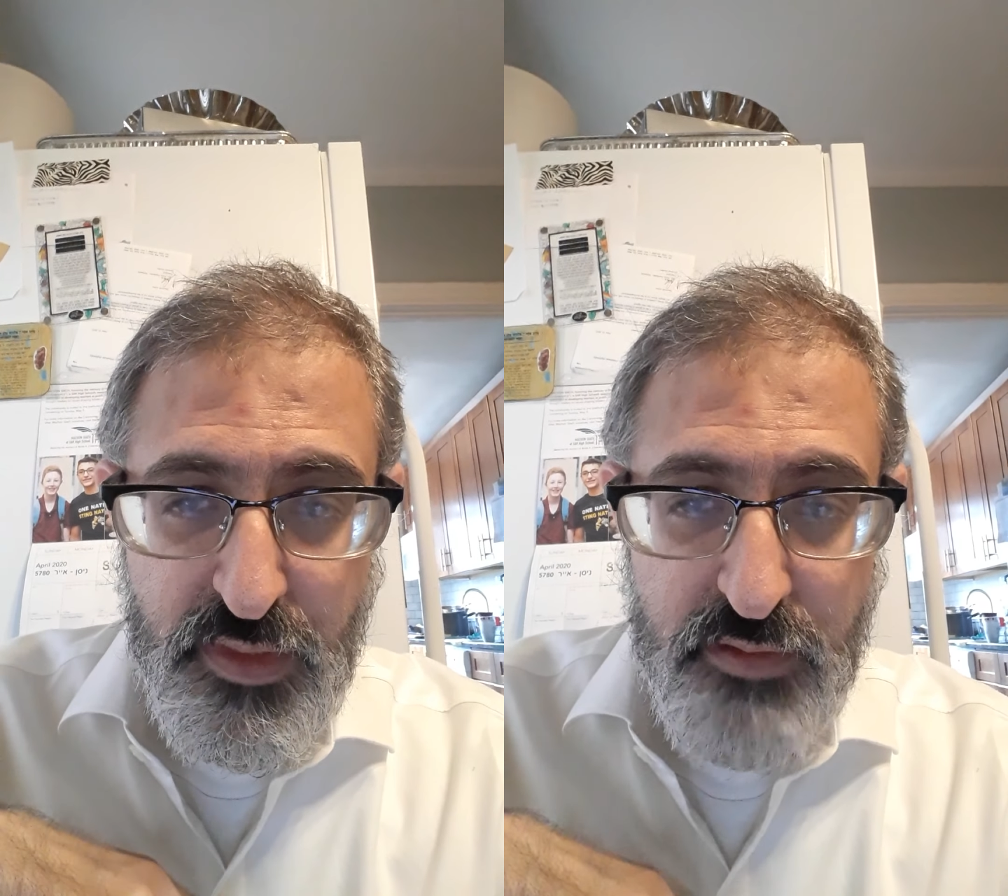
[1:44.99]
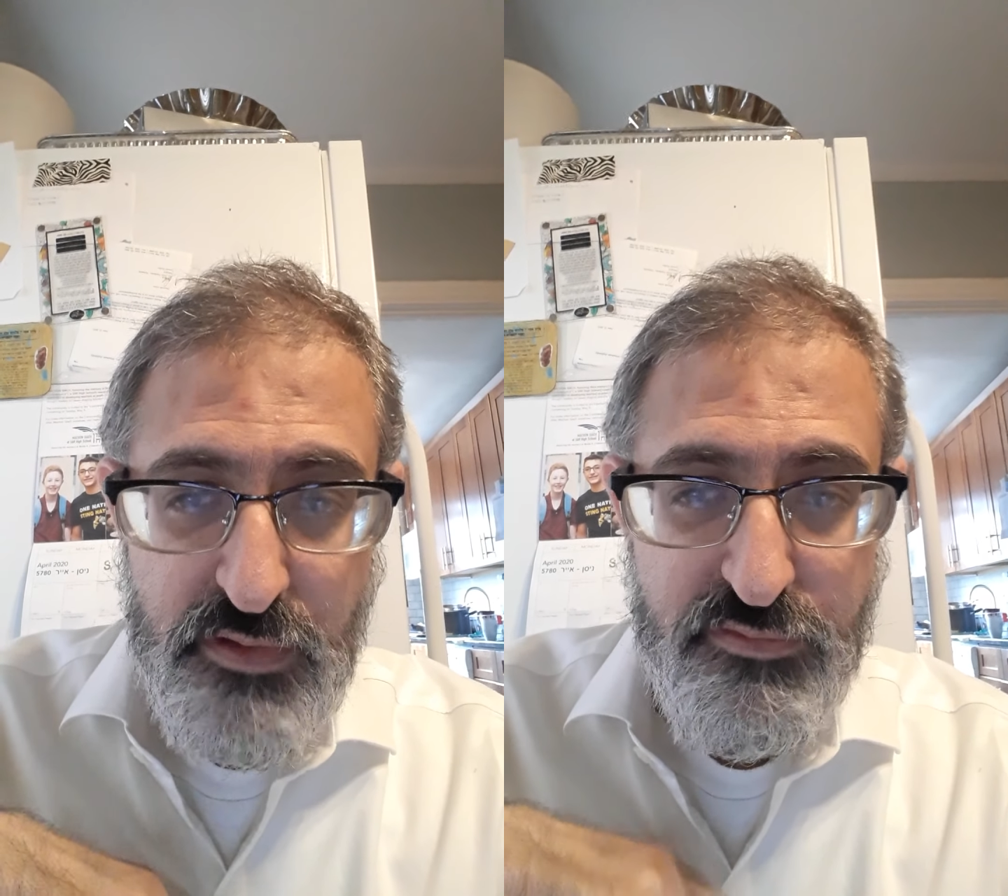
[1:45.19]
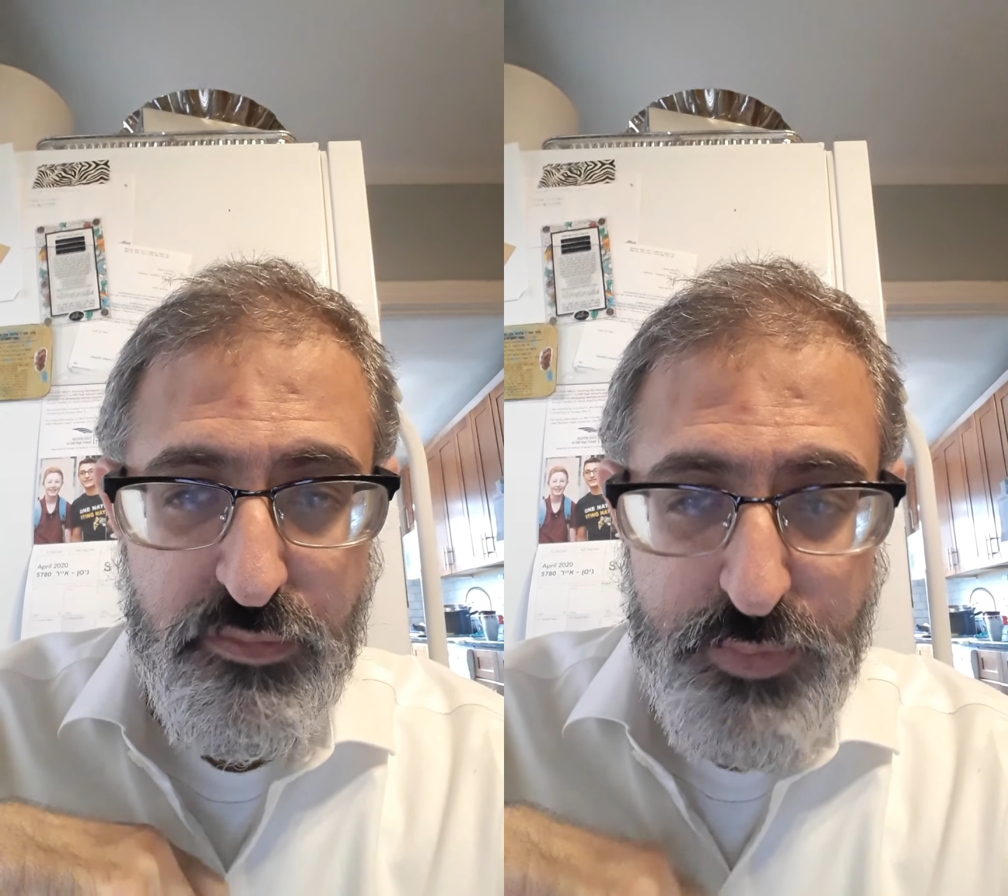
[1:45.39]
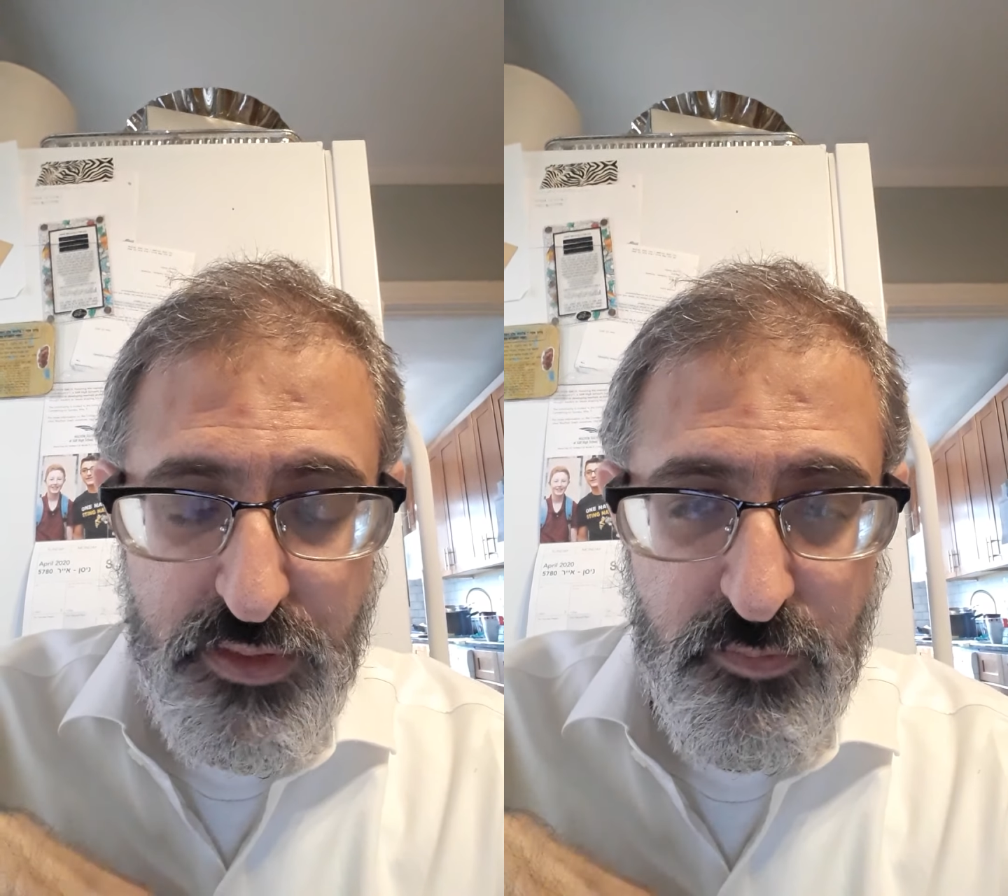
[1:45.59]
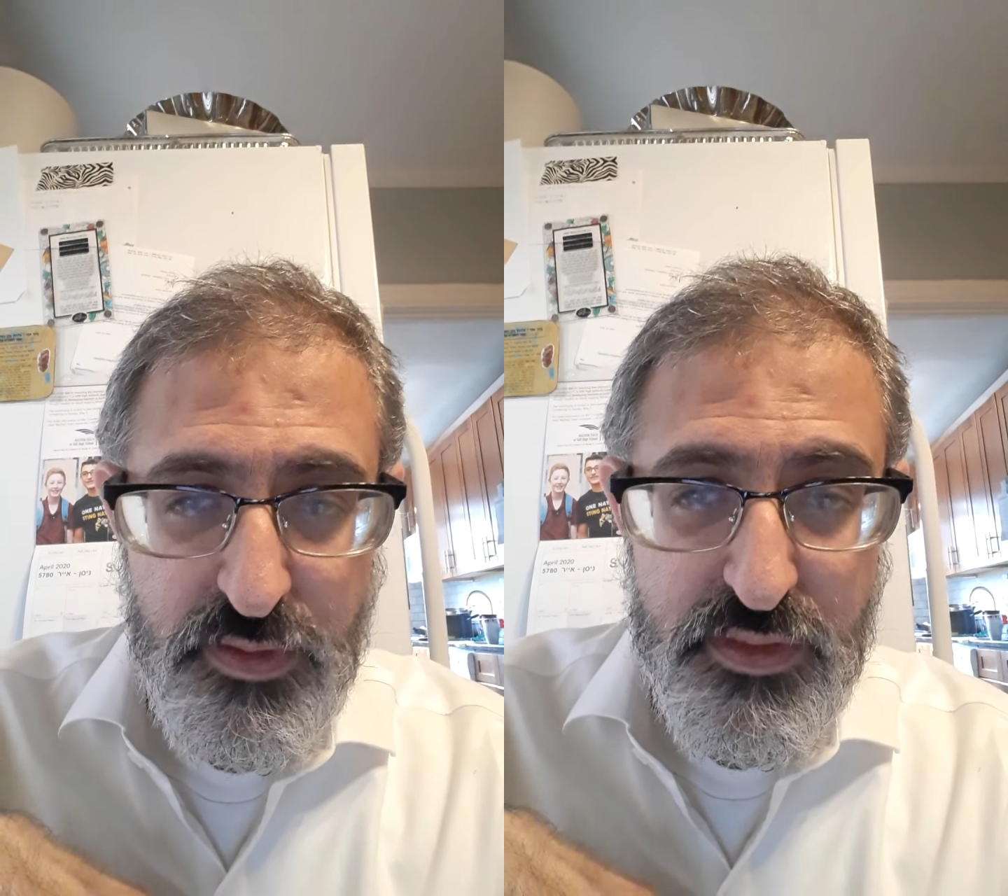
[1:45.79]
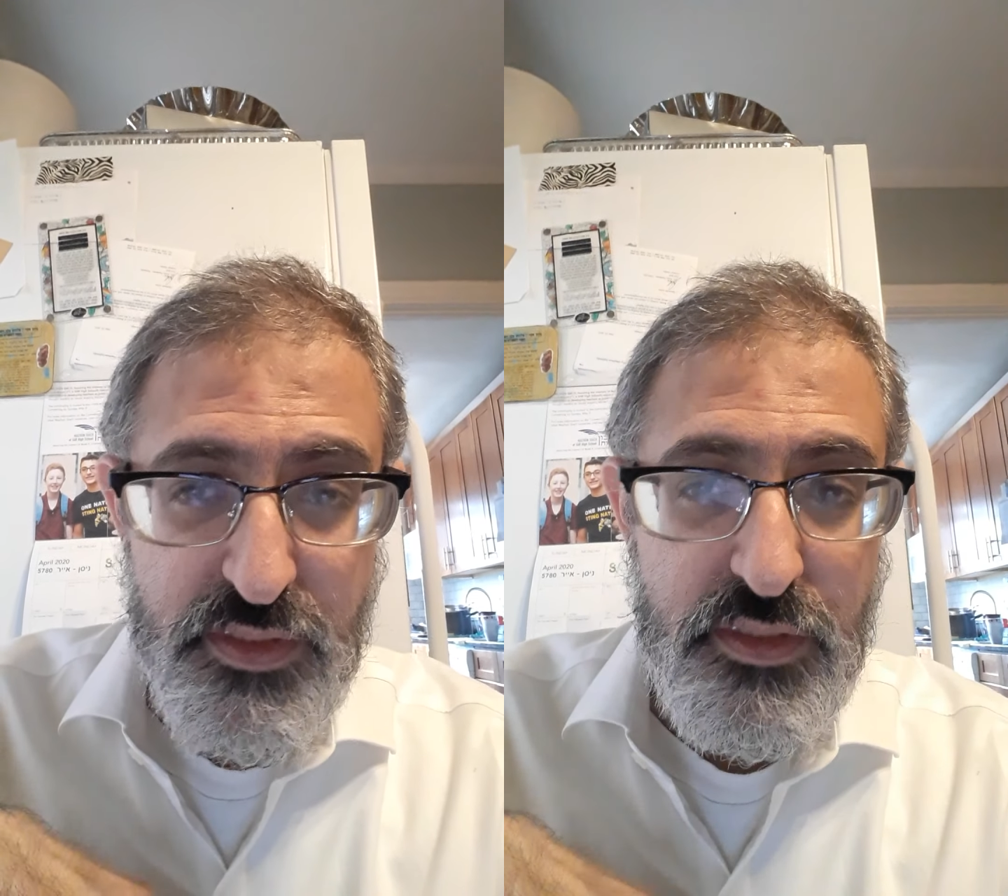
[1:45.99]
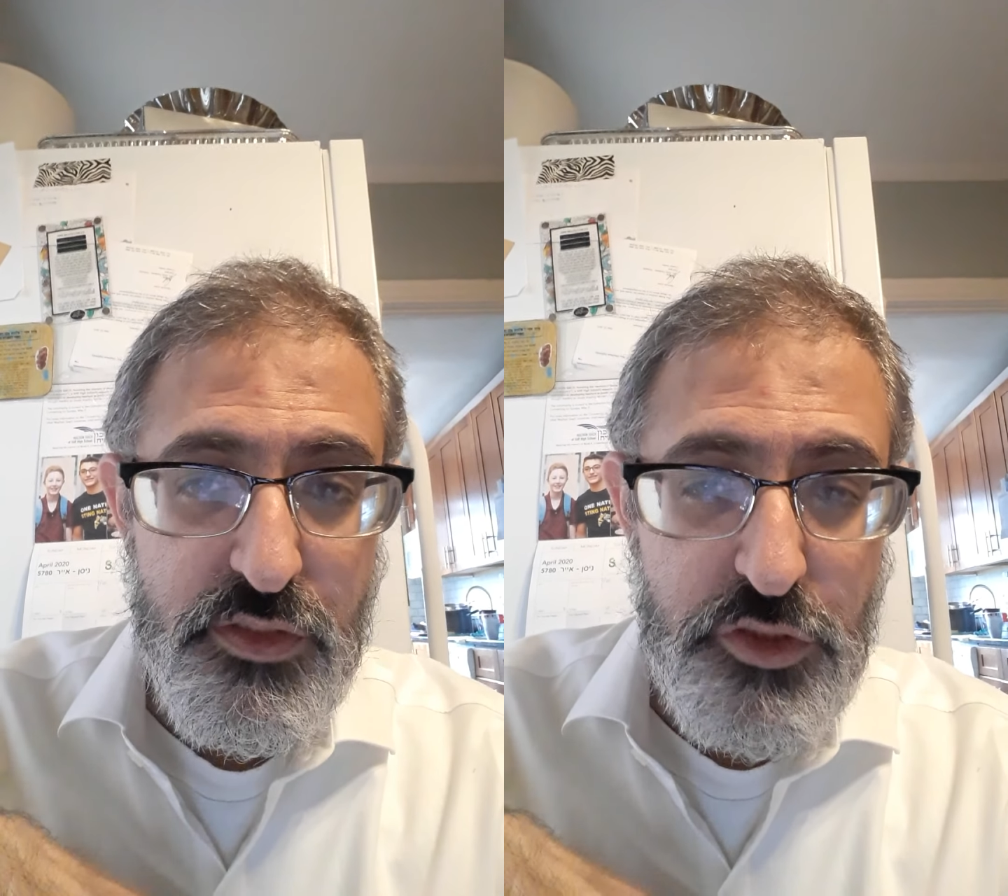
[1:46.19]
Rav Rabinovitch in his